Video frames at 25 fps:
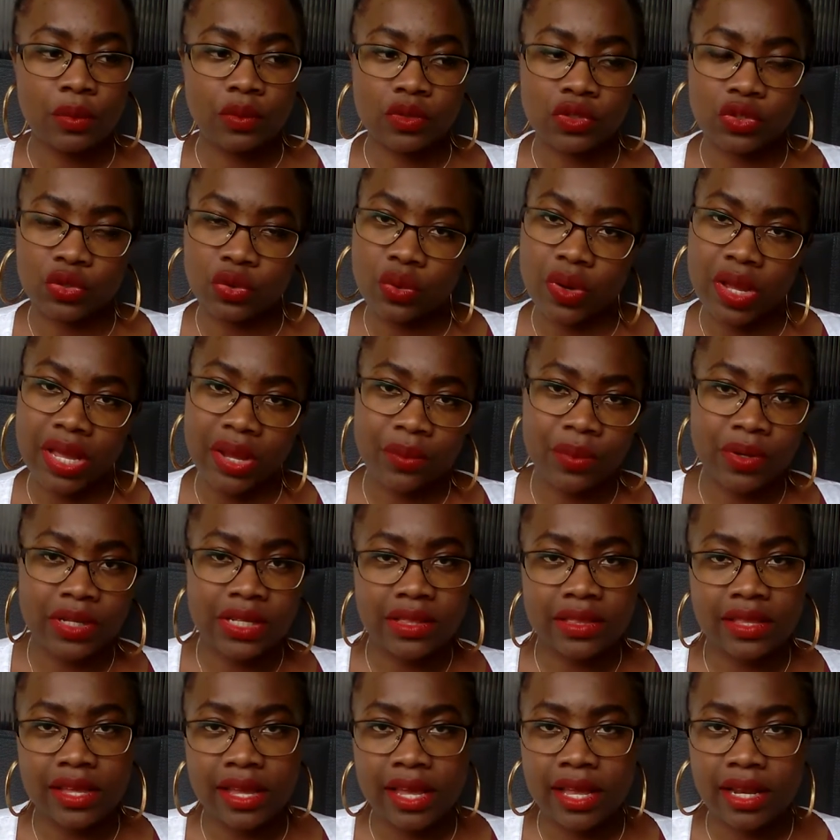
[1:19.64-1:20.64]
So I
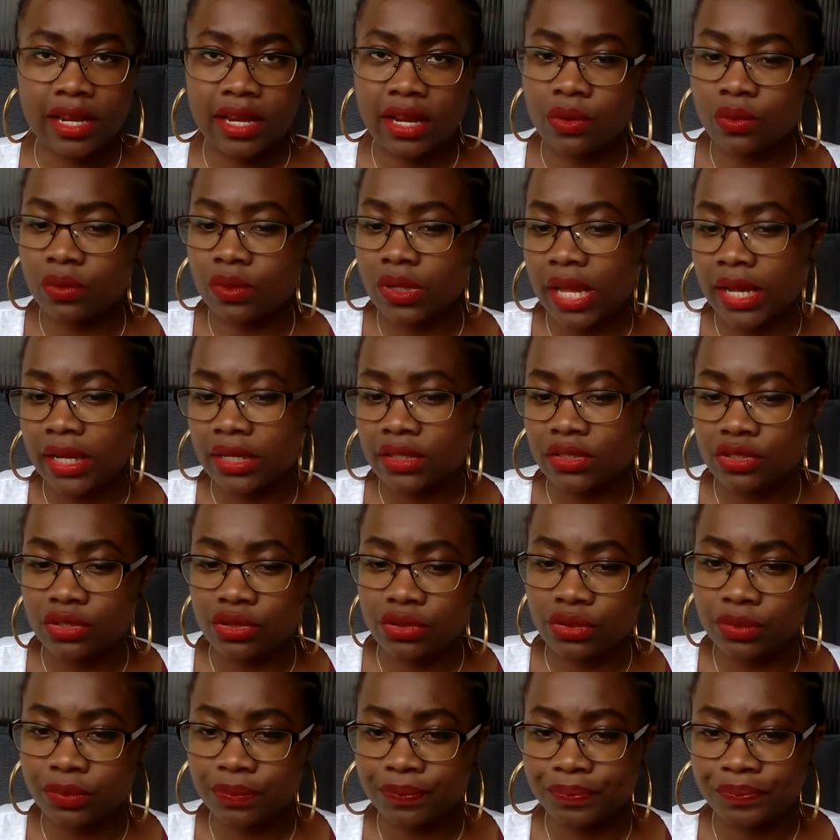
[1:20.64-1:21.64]
went there, and I would like
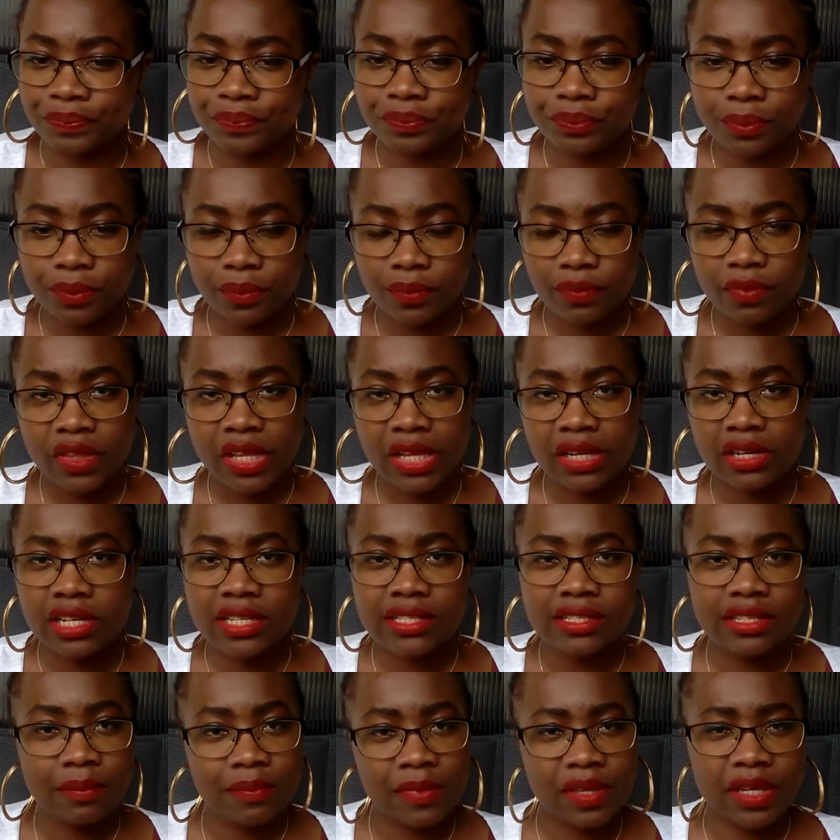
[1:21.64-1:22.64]
to
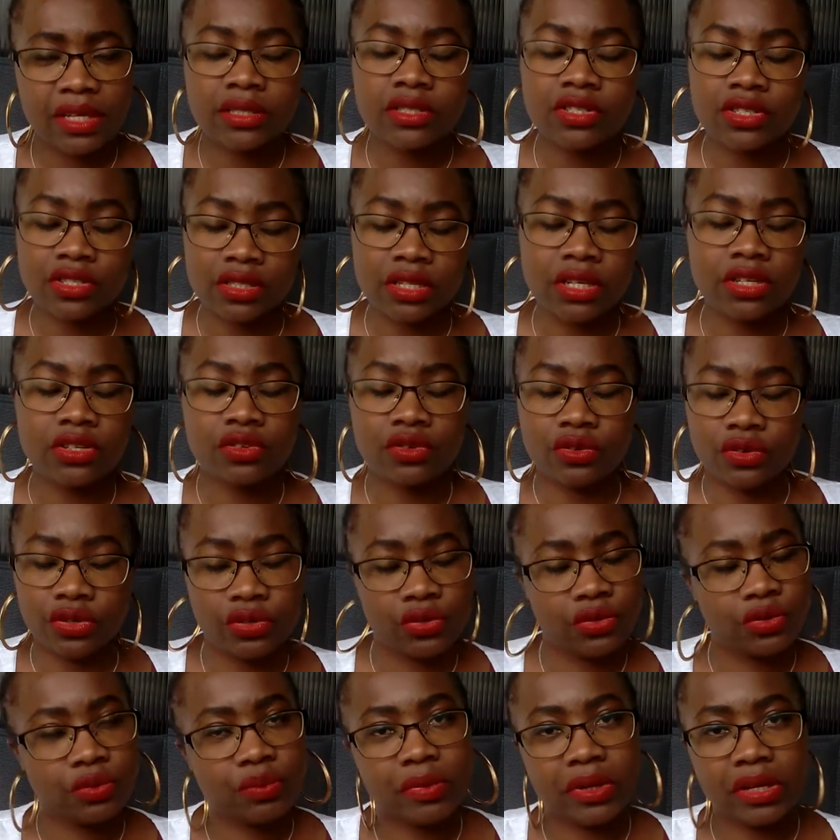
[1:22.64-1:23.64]
learn something. And she said, you know,
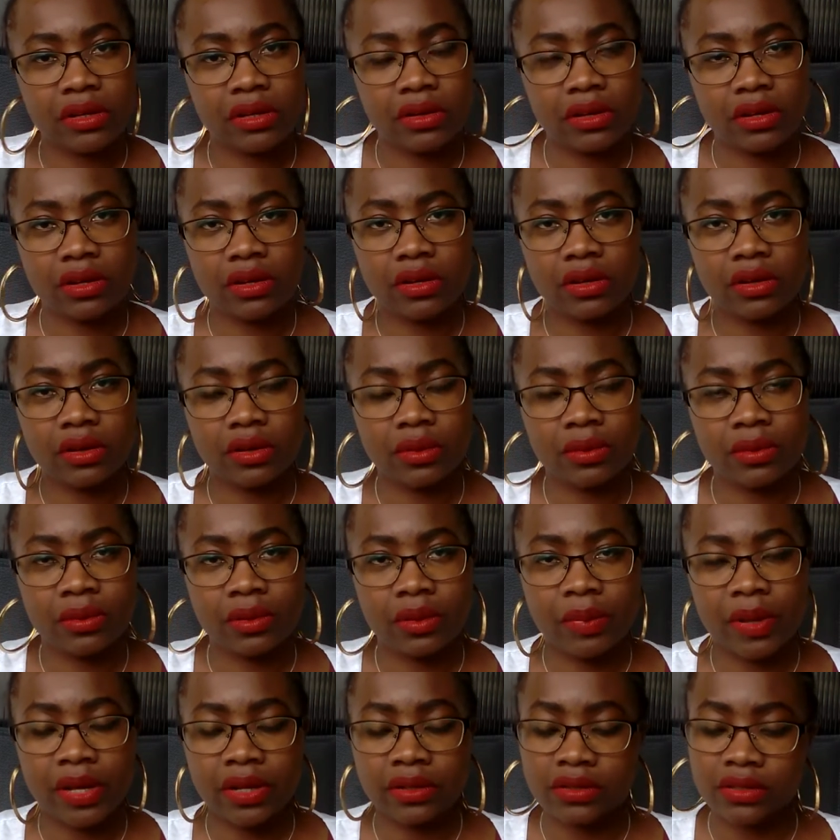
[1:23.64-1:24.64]
you could make a
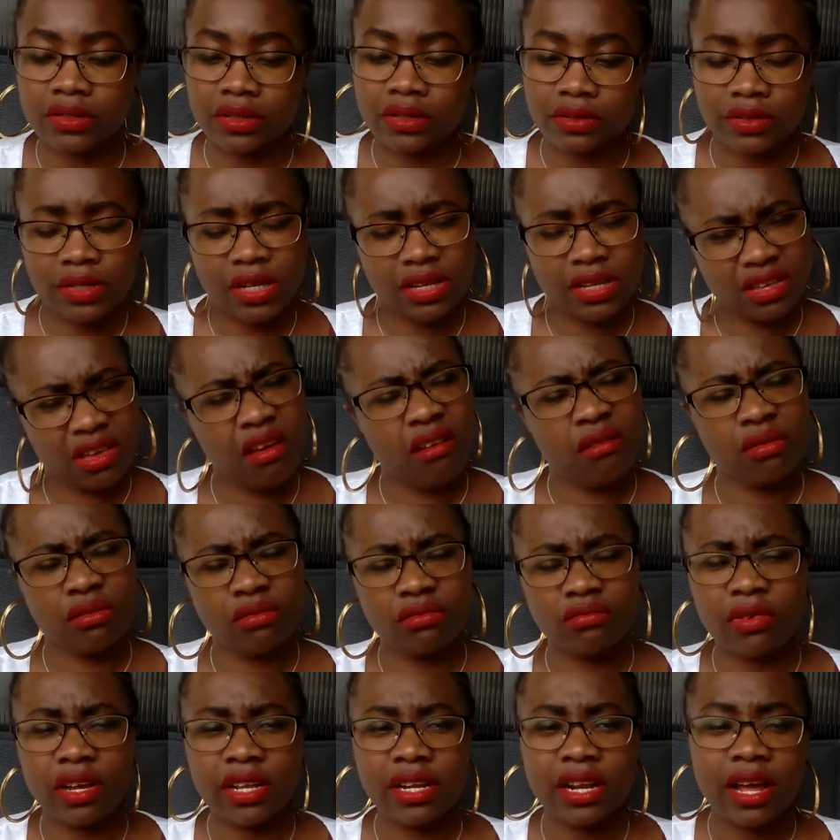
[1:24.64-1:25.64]
belt. So I was like, yeah,
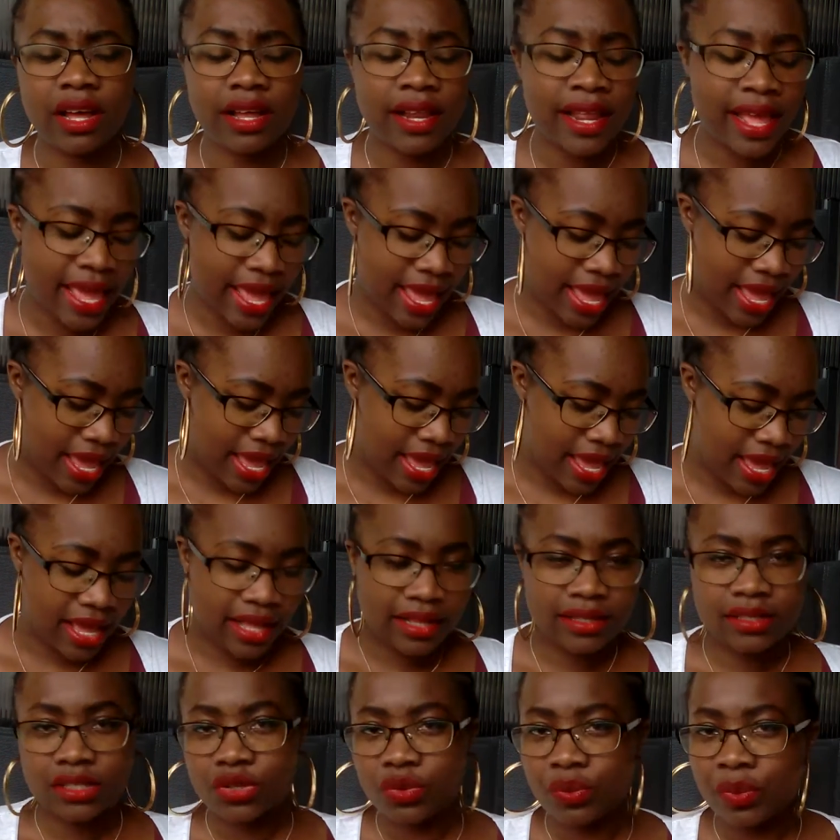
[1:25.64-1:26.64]
why not?
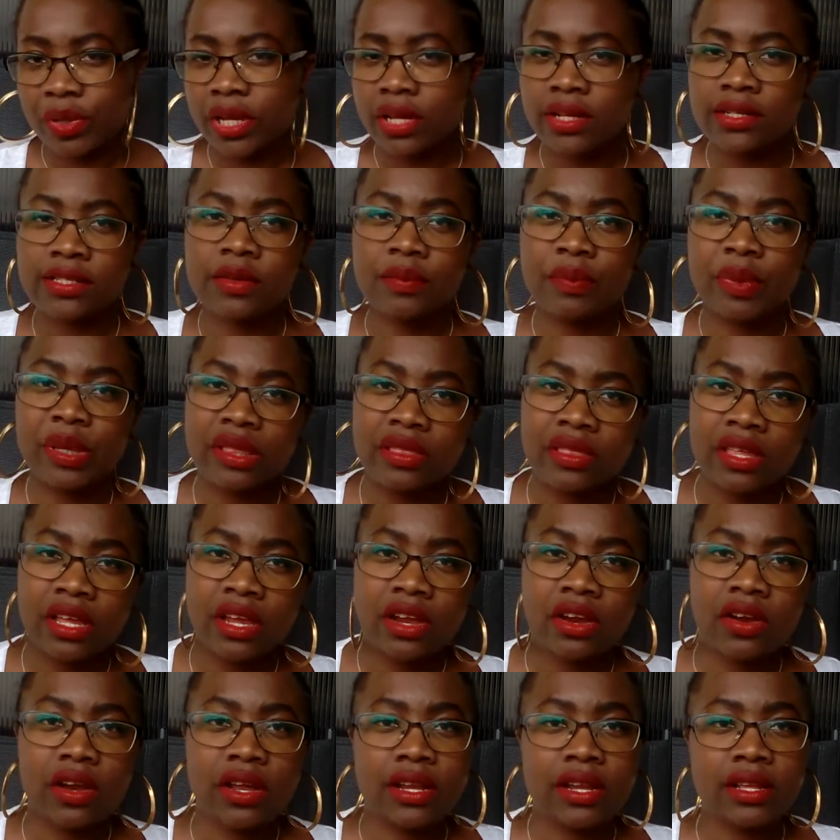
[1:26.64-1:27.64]
And so because I've been
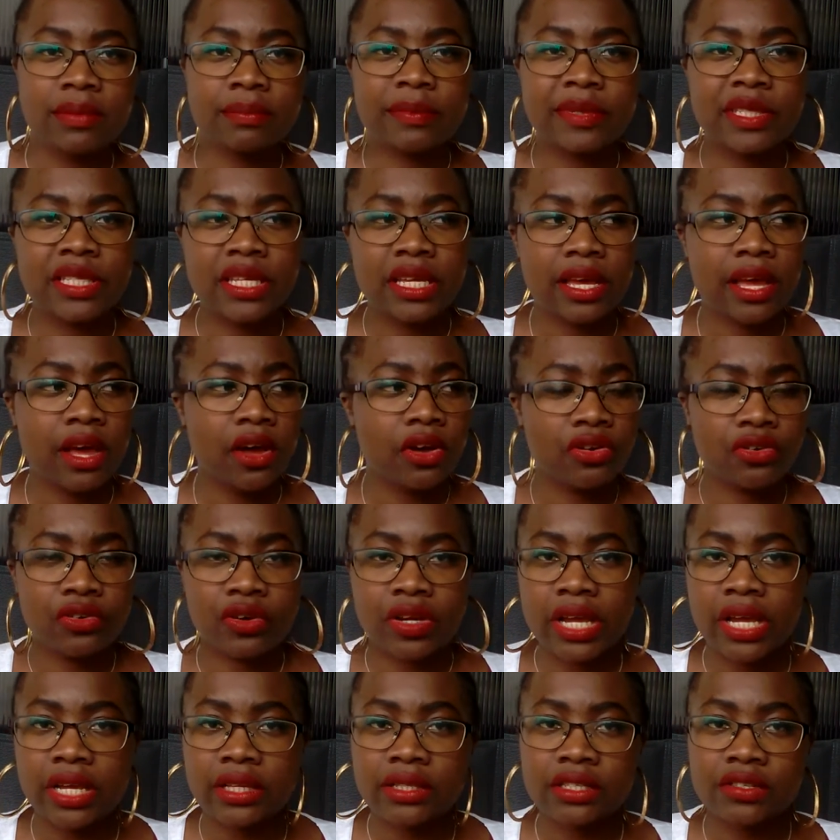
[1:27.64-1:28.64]
there, and I'm seeing how
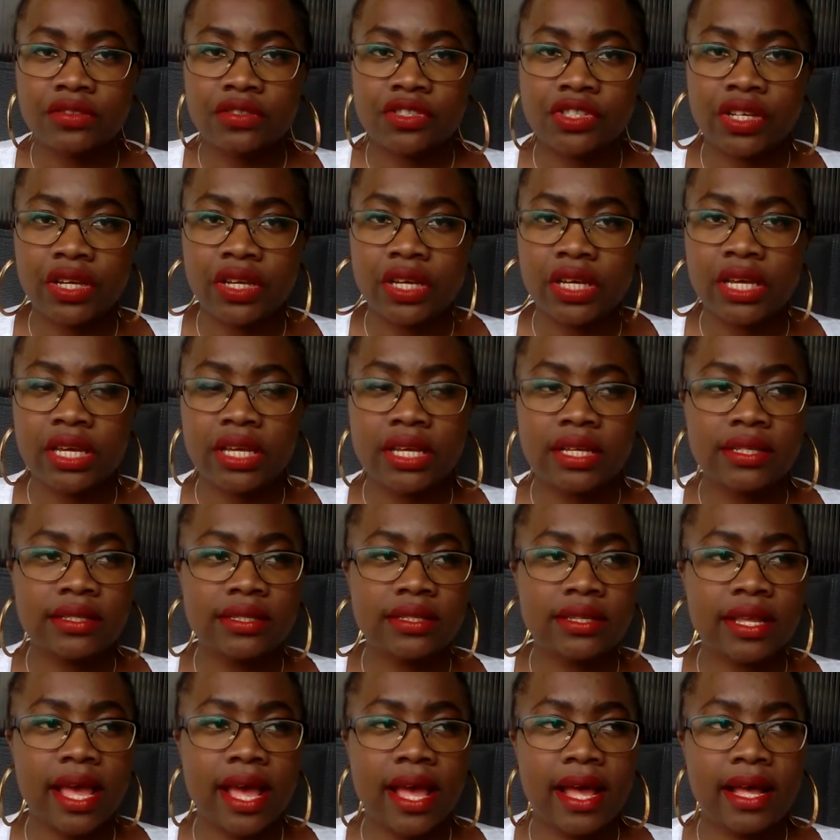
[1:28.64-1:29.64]
creative she
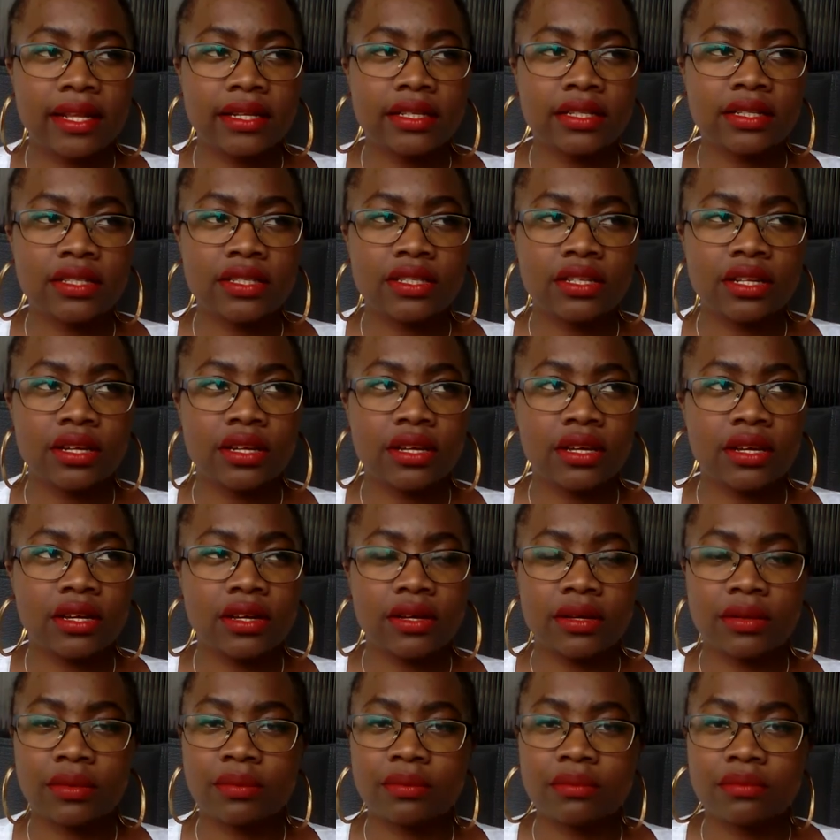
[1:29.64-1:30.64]
is, and
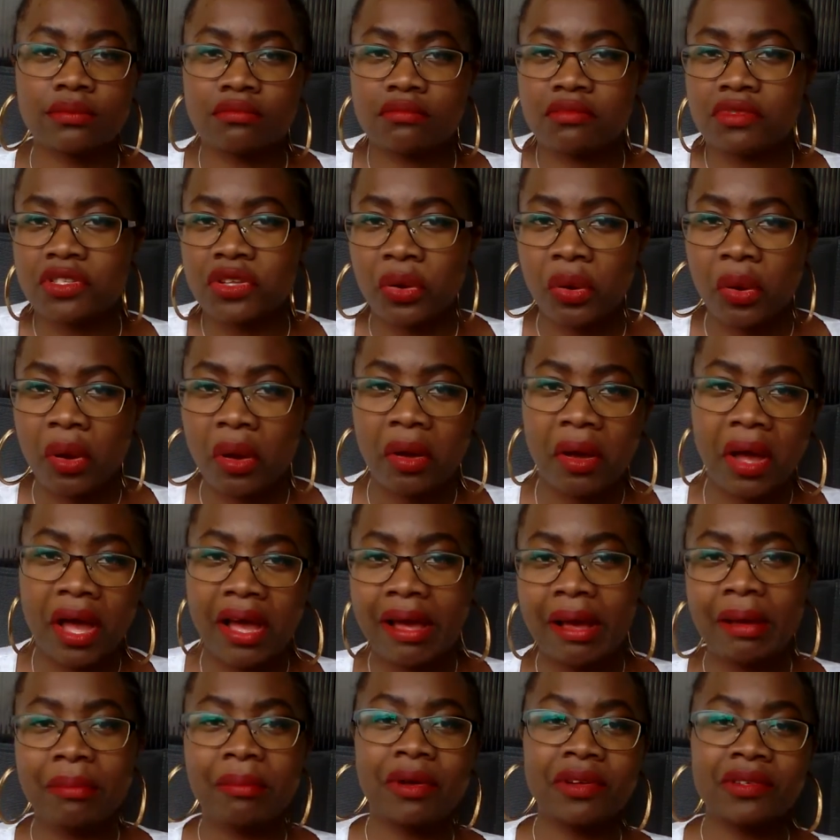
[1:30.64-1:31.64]
I'm
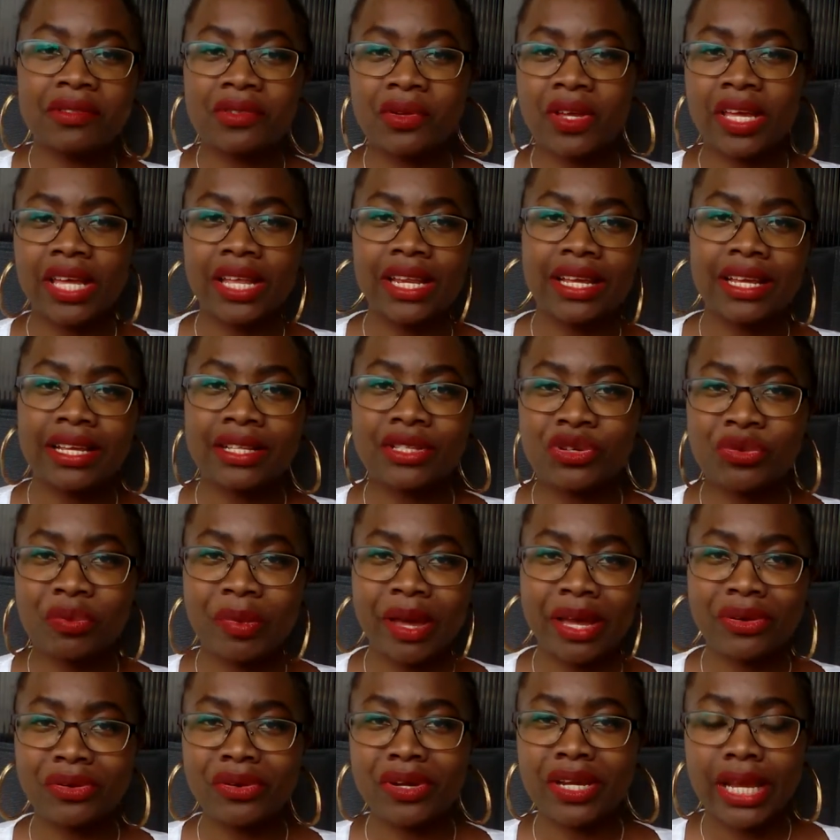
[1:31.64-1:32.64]
also getting
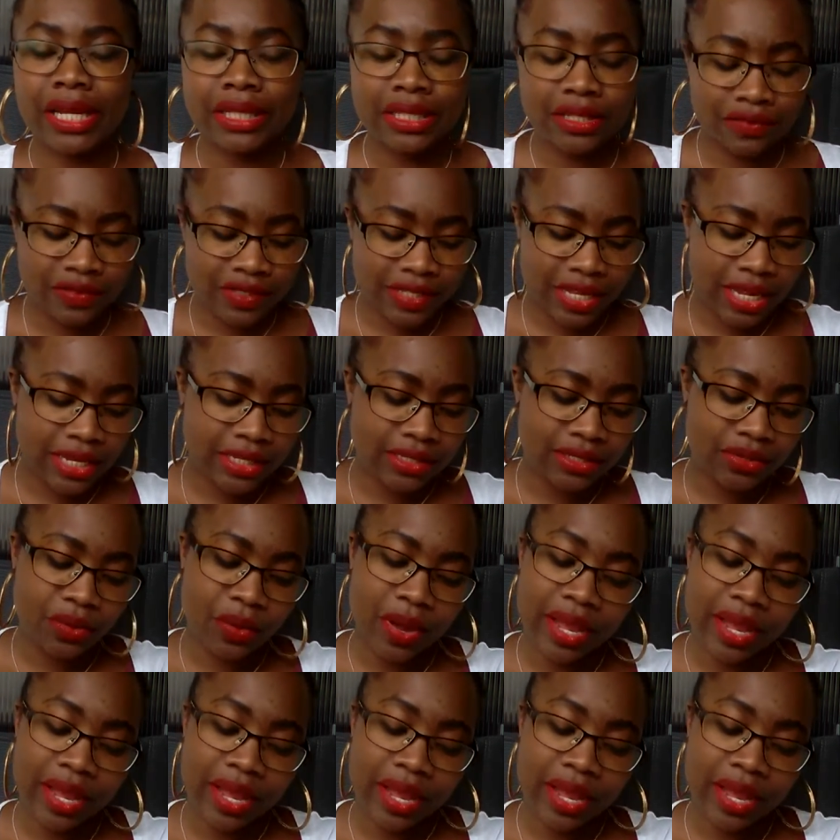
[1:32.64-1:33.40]
into my creative side.